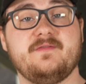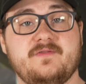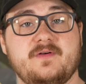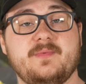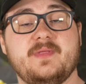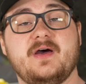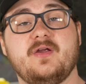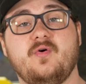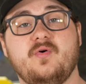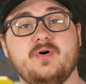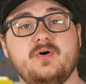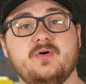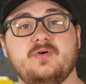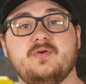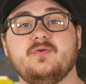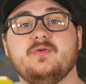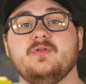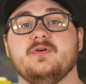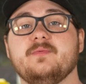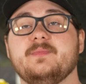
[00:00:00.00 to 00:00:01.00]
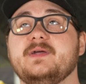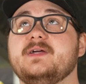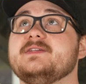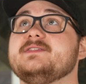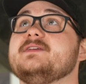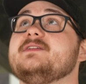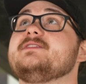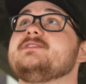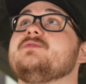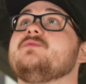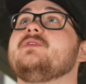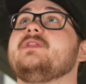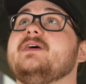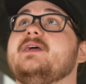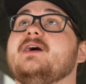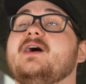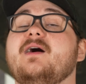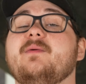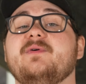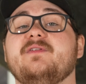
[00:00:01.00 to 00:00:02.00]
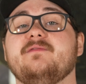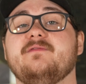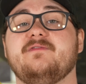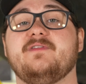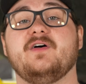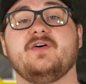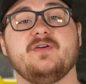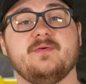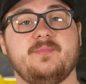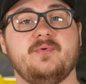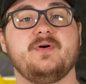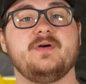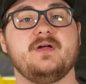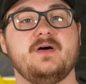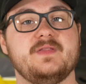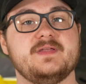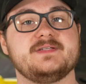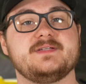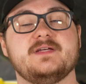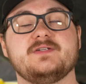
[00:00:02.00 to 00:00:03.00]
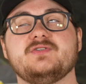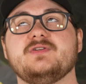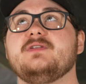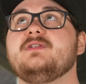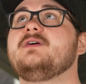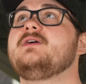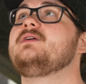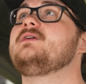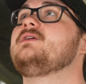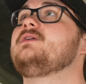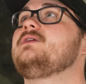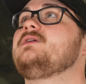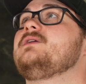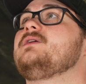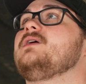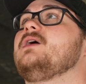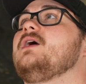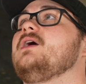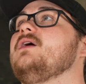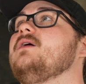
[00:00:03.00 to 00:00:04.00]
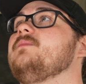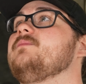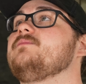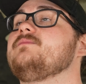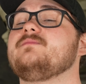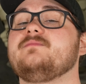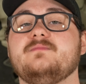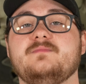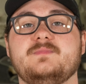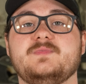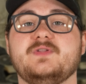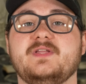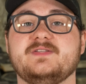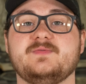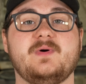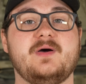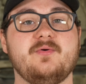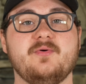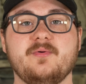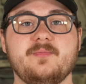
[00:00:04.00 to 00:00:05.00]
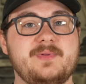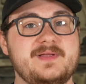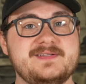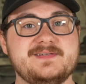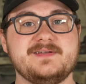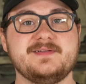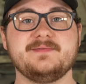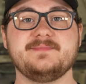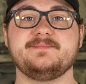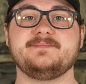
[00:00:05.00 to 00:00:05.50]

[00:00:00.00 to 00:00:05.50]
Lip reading: from that oil cooler because it is a really common failure point on this engine. So that's why we're replacing it.